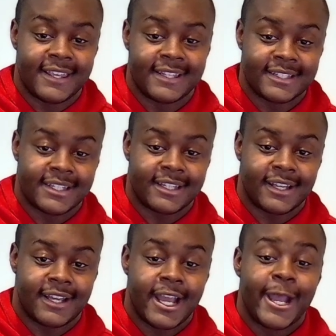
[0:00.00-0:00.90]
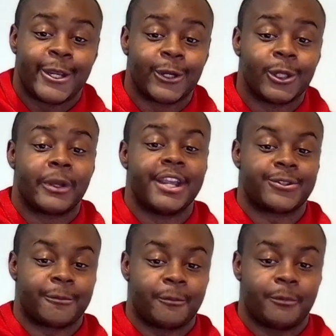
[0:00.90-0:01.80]
is your
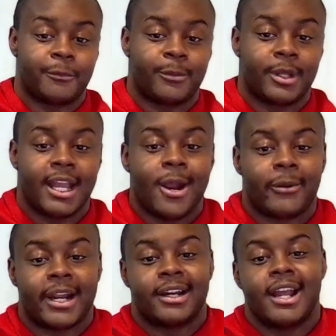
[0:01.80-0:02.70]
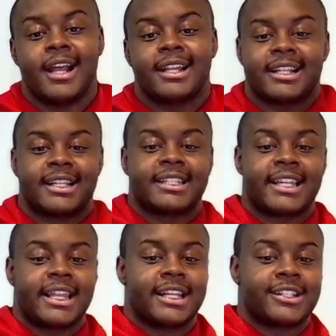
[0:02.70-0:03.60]
location, right? So let's
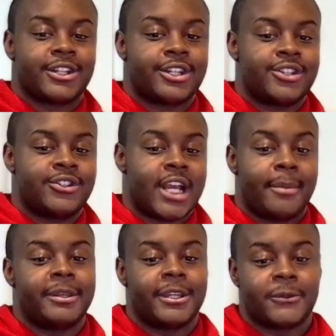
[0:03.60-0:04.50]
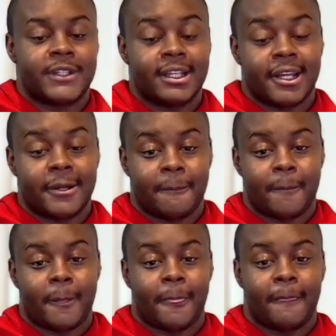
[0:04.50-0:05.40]
say there's a job in your city,
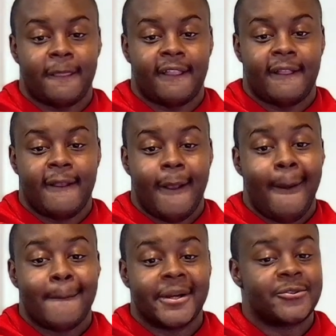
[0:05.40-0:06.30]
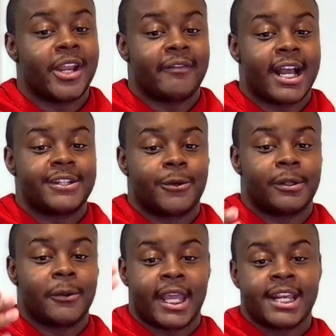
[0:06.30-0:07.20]
but you ain't even got your
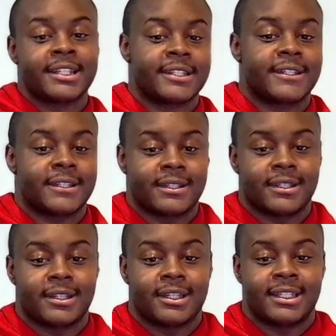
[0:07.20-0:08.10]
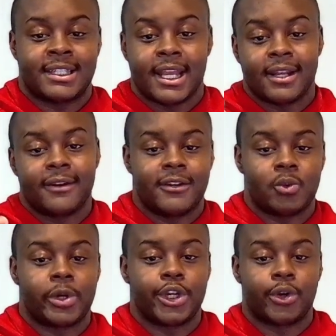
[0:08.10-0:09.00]
locations set
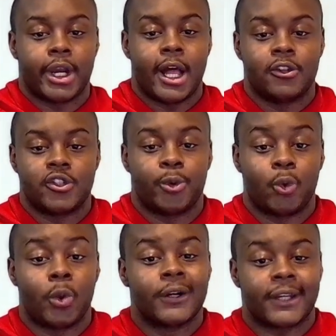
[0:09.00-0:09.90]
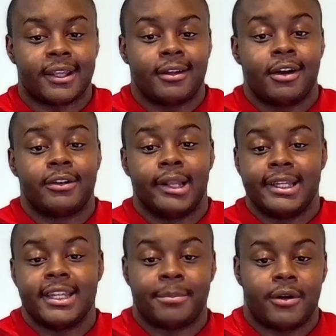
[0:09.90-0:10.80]
to where you're eligible to work on your
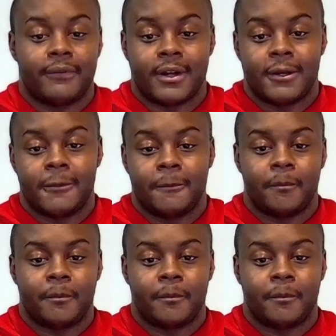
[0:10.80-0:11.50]
LinkedIn profile.